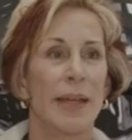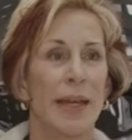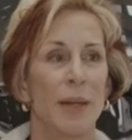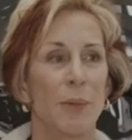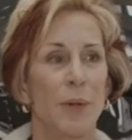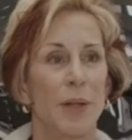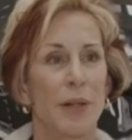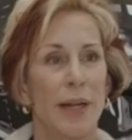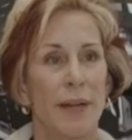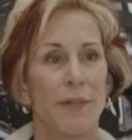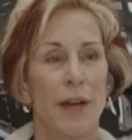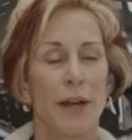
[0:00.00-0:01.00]
And we're
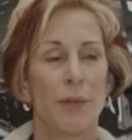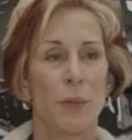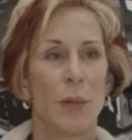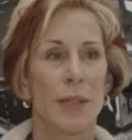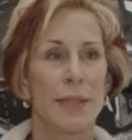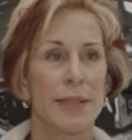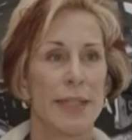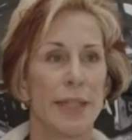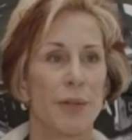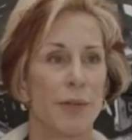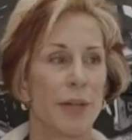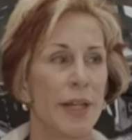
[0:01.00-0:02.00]
a
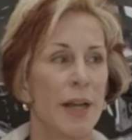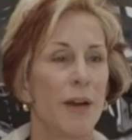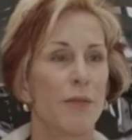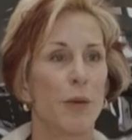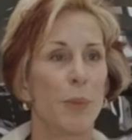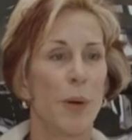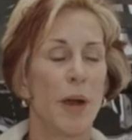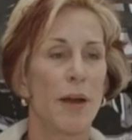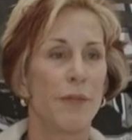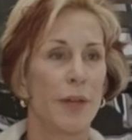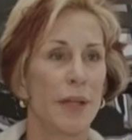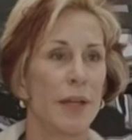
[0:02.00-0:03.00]
501c3
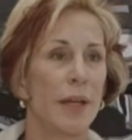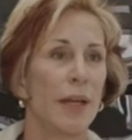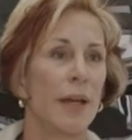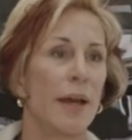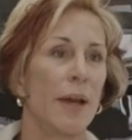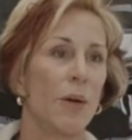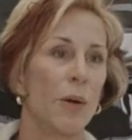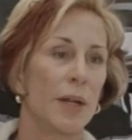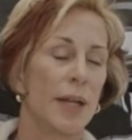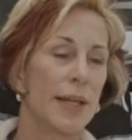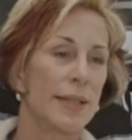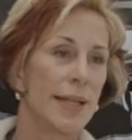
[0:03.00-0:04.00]
not-for-profit
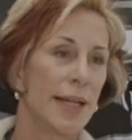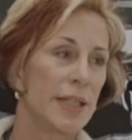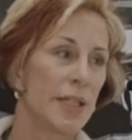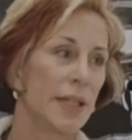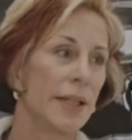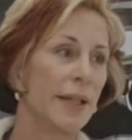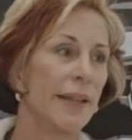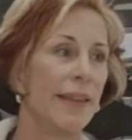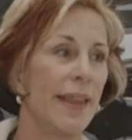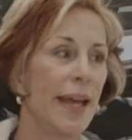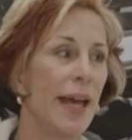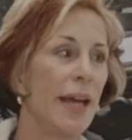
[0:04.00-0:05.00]
organization
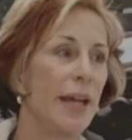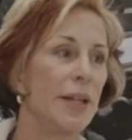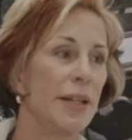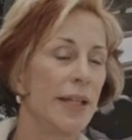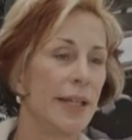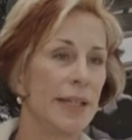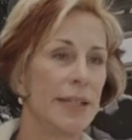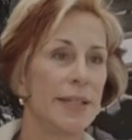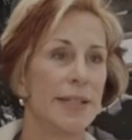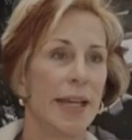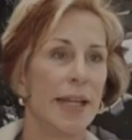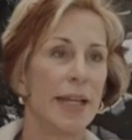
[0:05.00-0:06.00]
that is
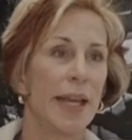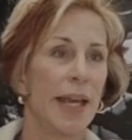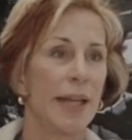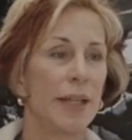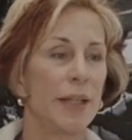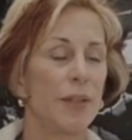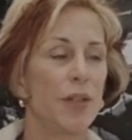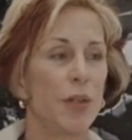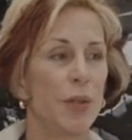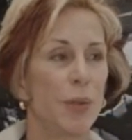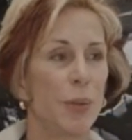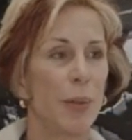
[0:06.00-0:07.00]
dedicated
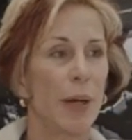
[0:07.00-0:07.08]
to